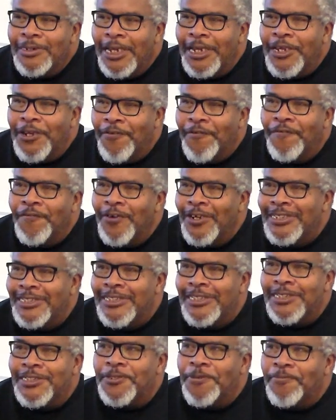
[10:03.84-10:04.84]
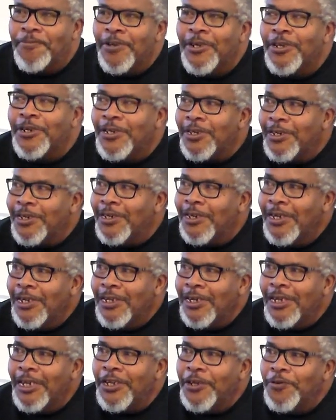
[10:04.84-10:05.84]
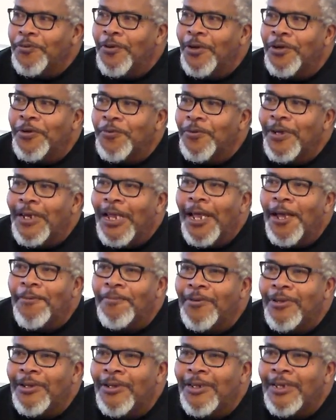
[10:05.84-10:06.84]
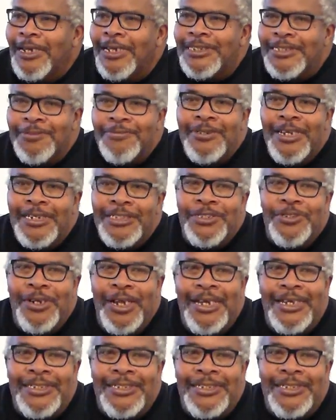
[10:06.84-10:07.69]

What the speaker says: like, your friends disappear, and you wonder what happened, and sometimes